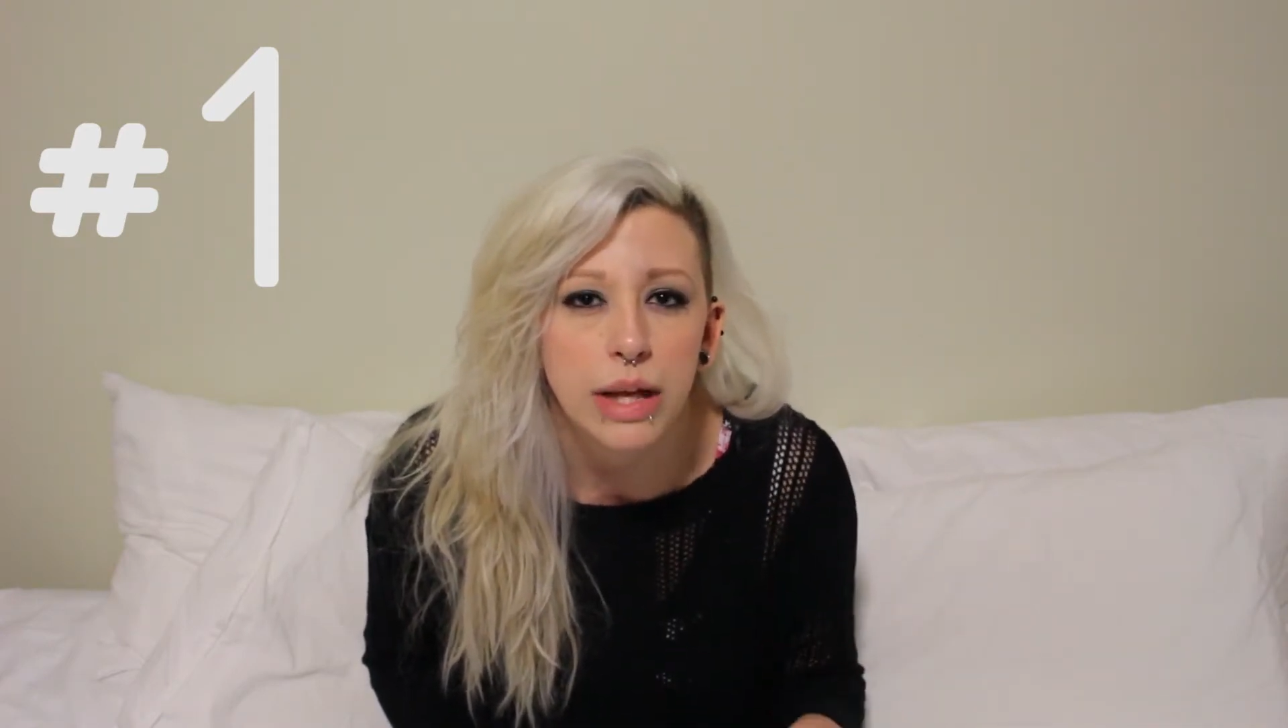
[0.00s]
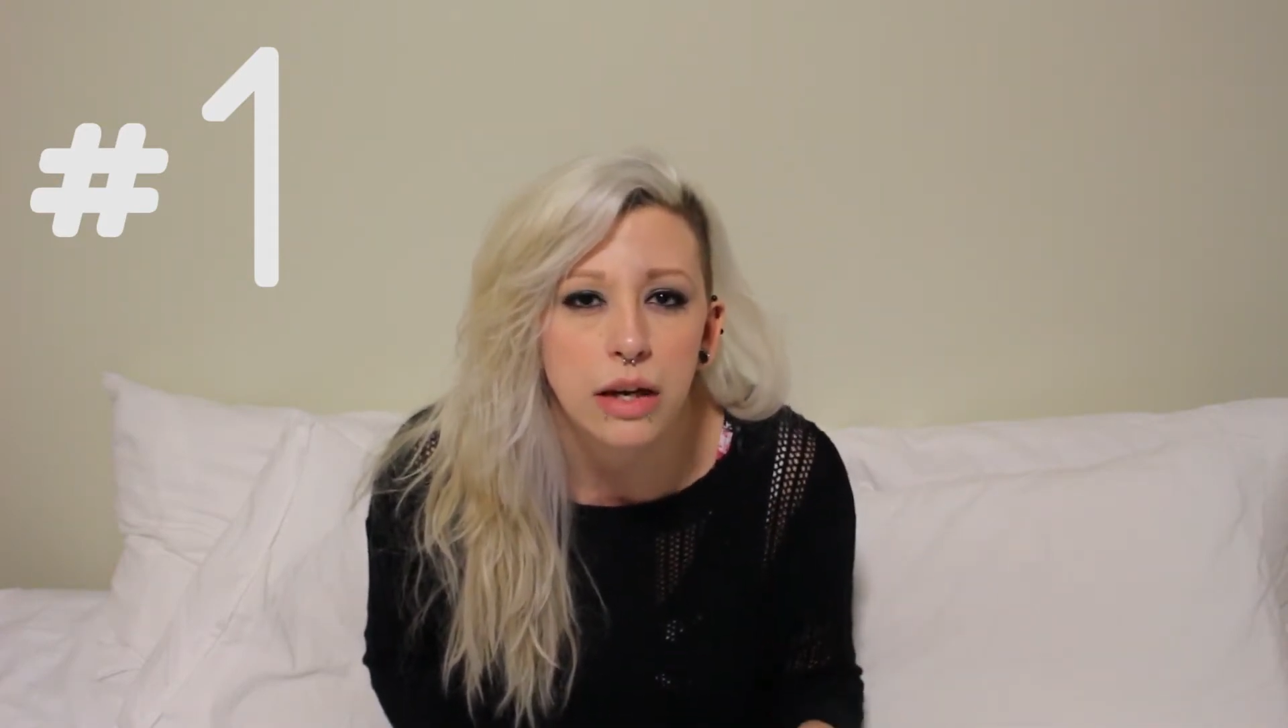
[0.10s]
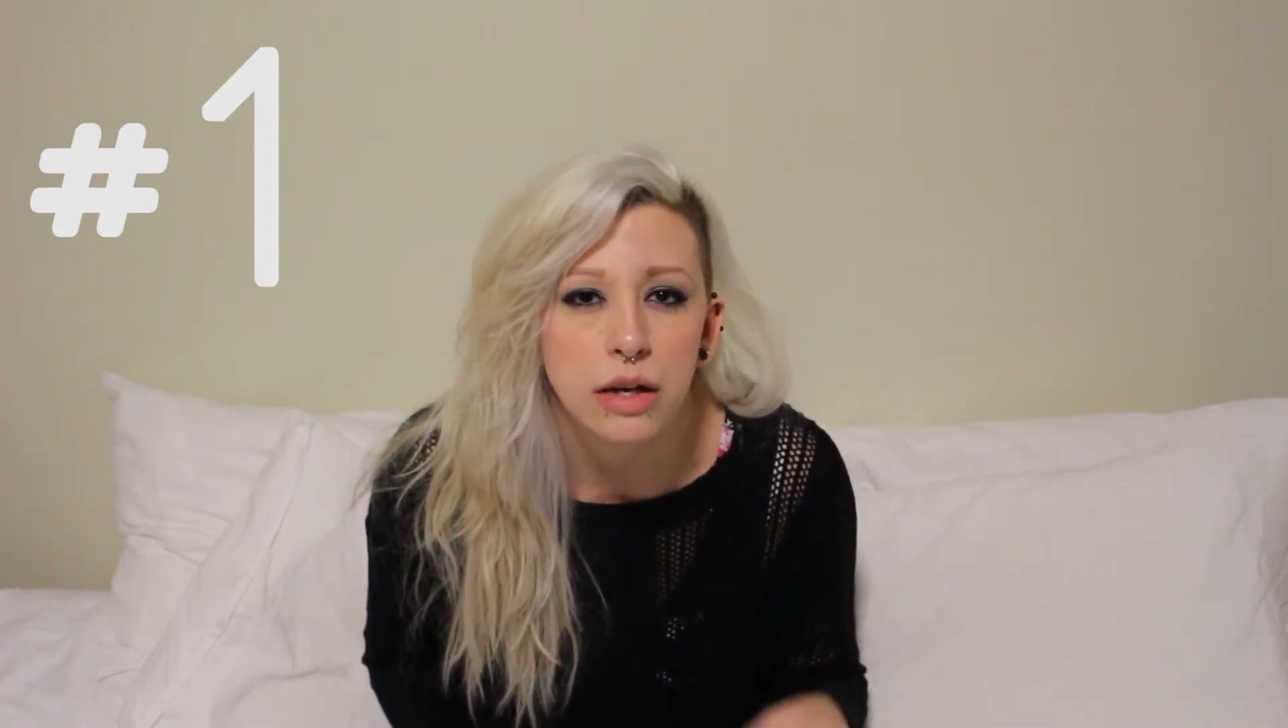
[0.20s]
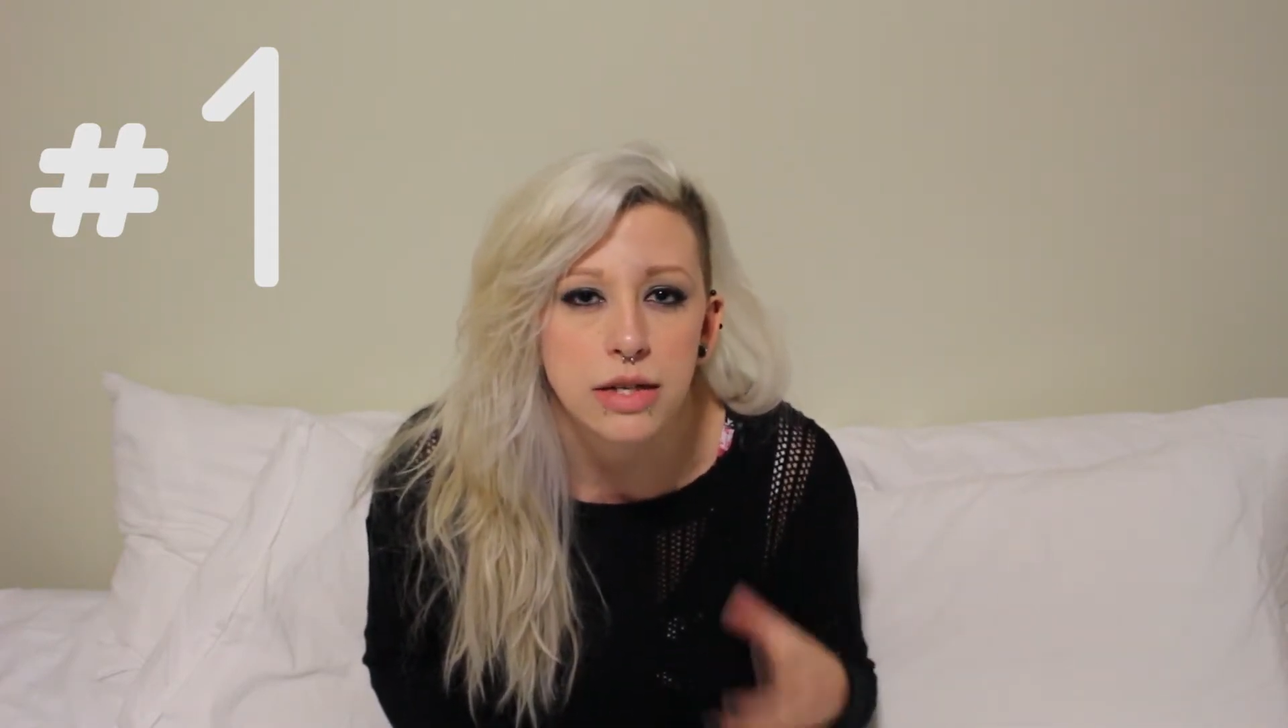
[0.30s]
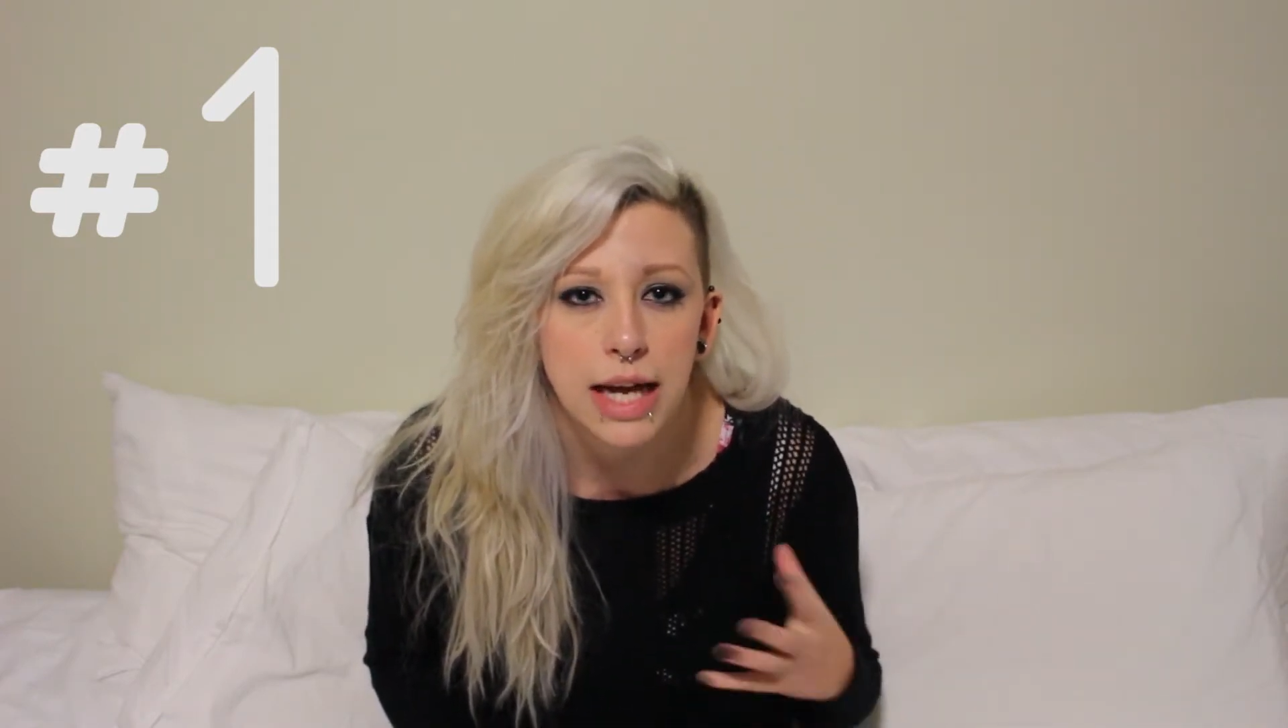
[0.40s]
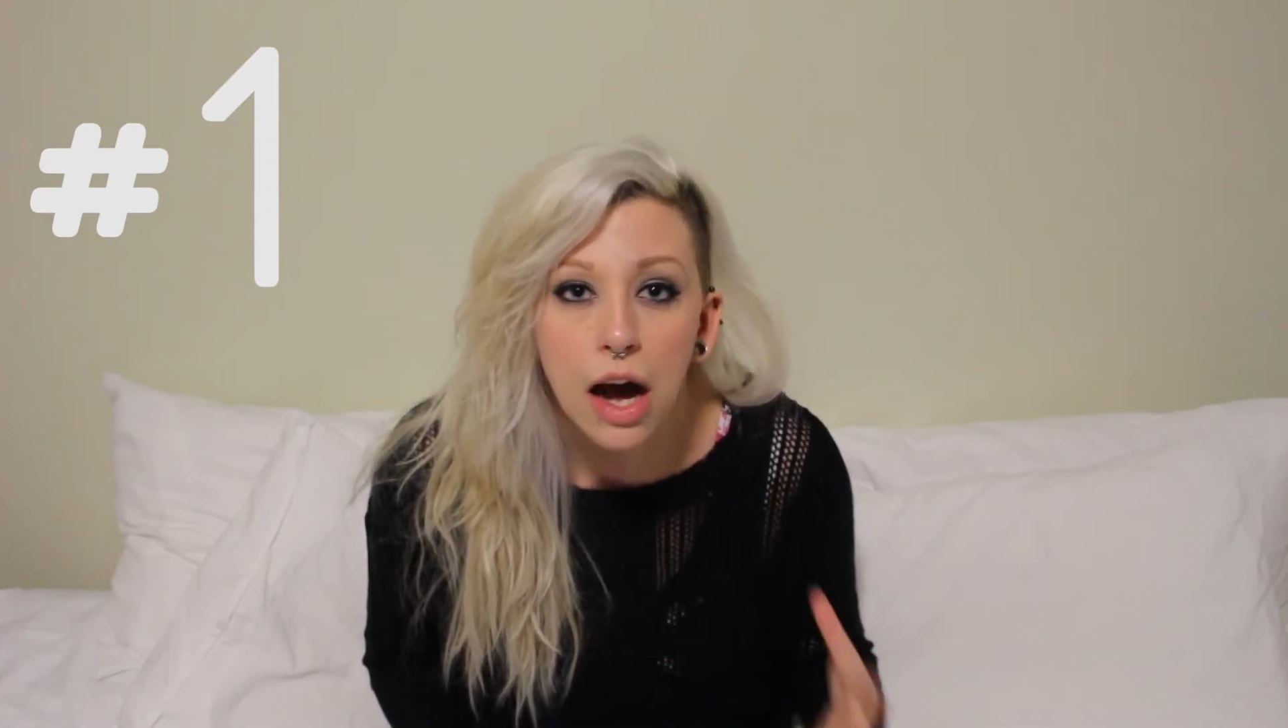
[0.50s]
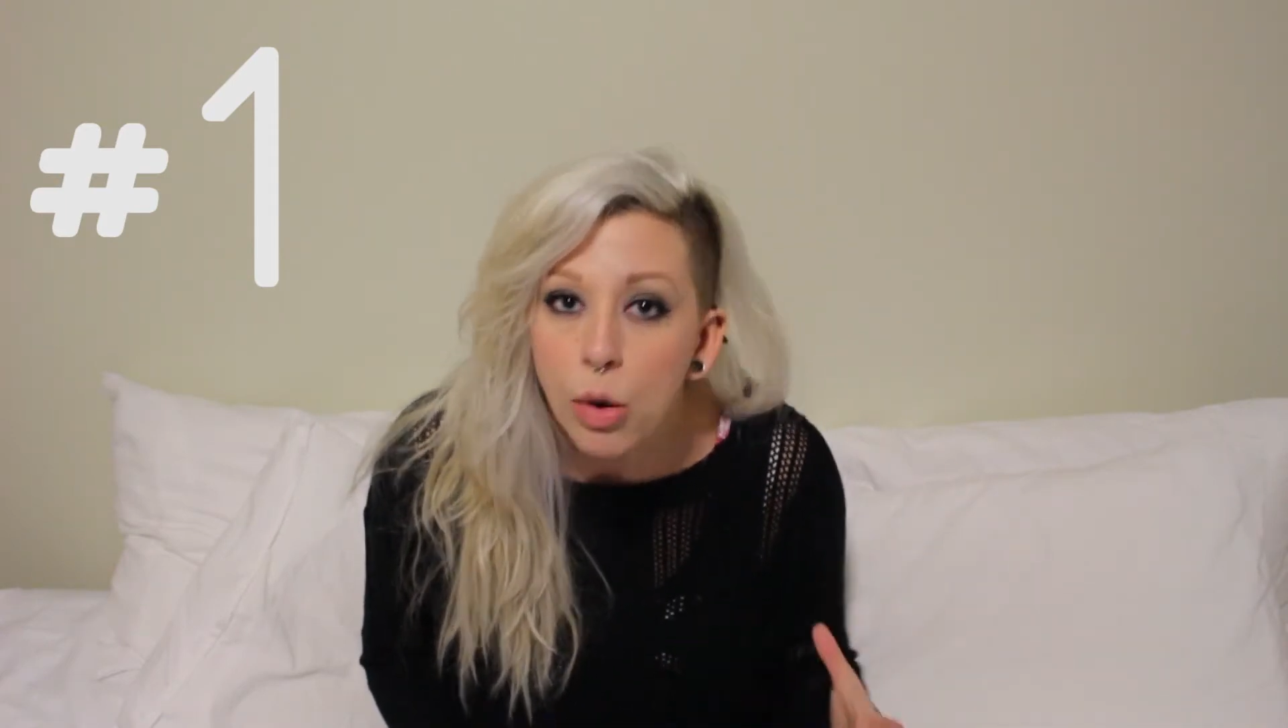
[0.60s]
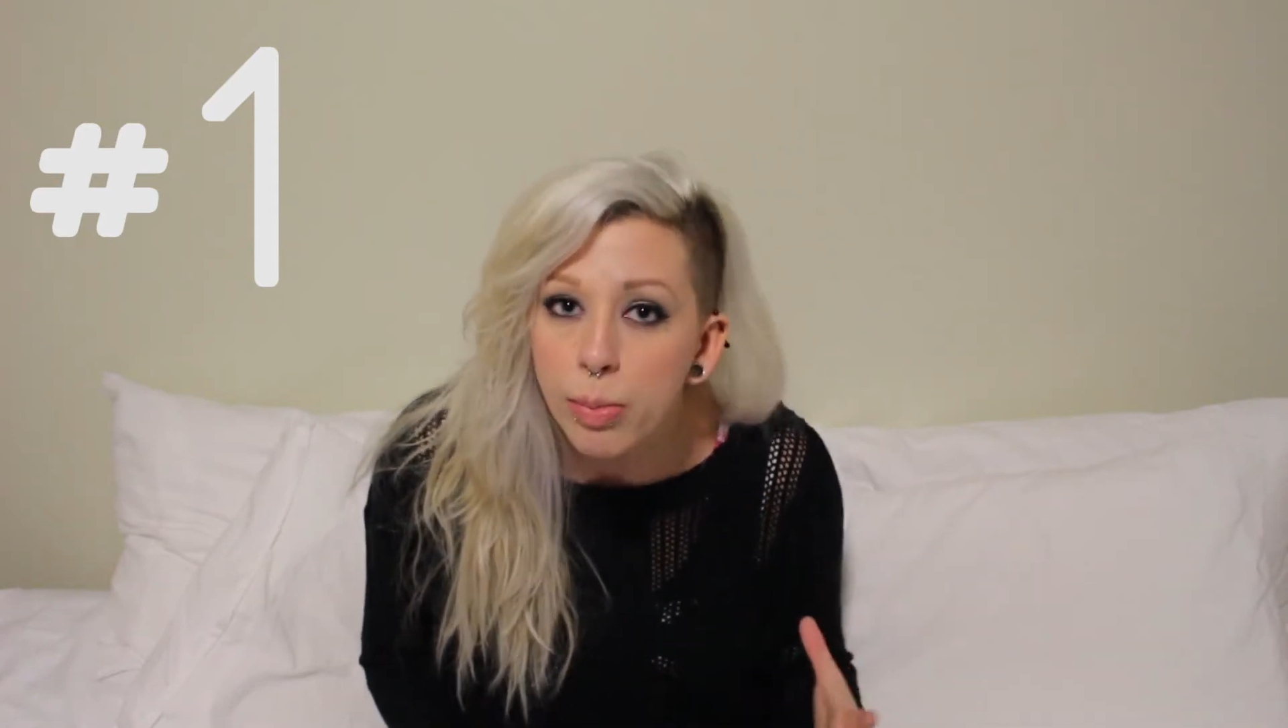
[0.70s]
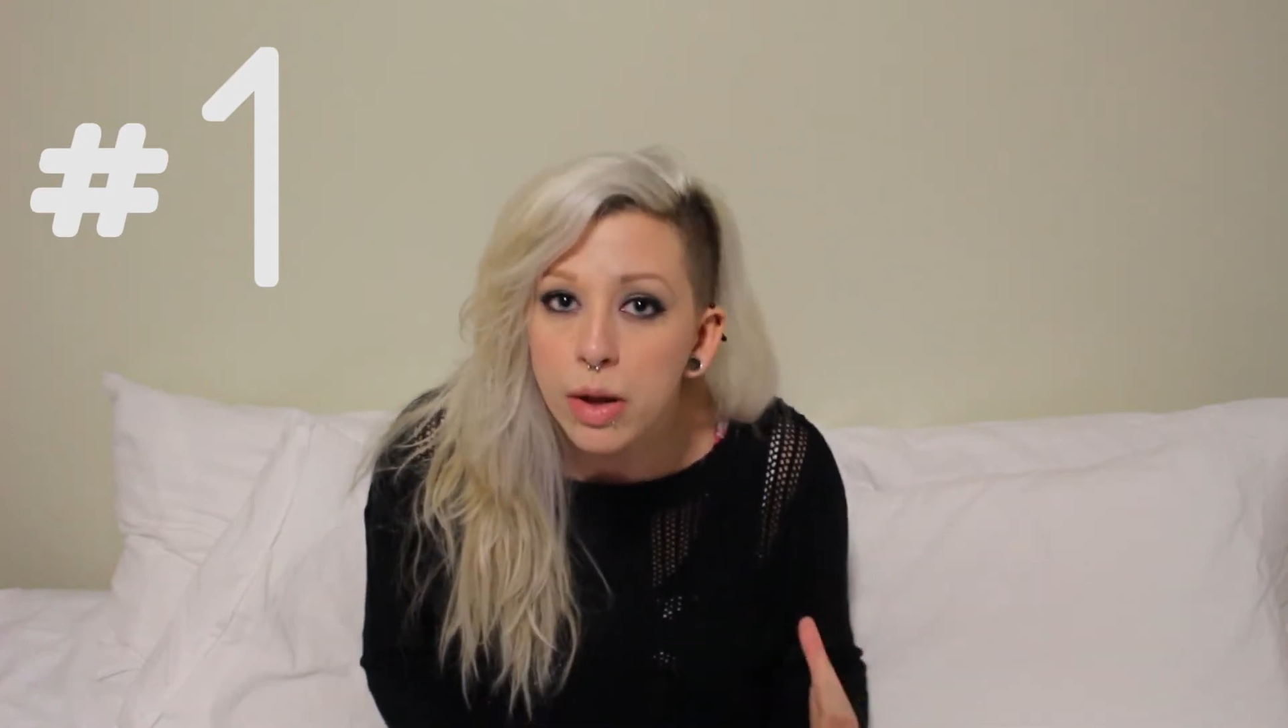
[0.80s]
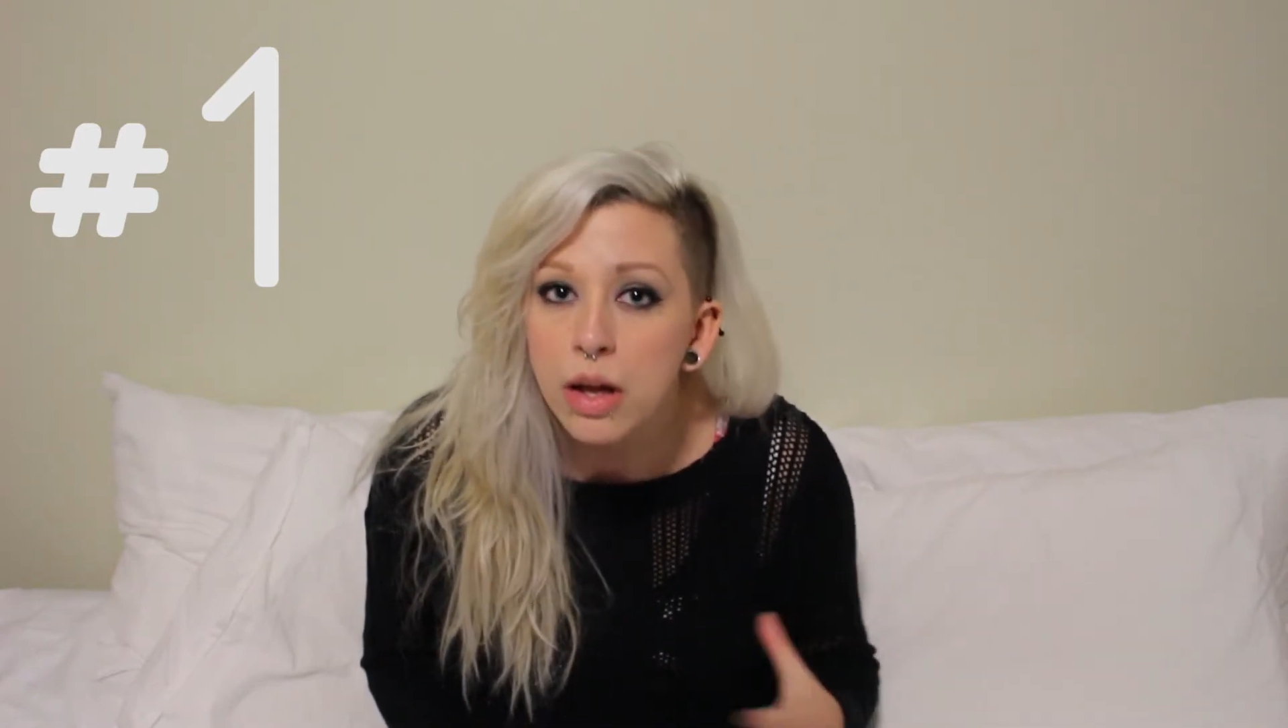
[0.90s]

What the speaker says: eager to help,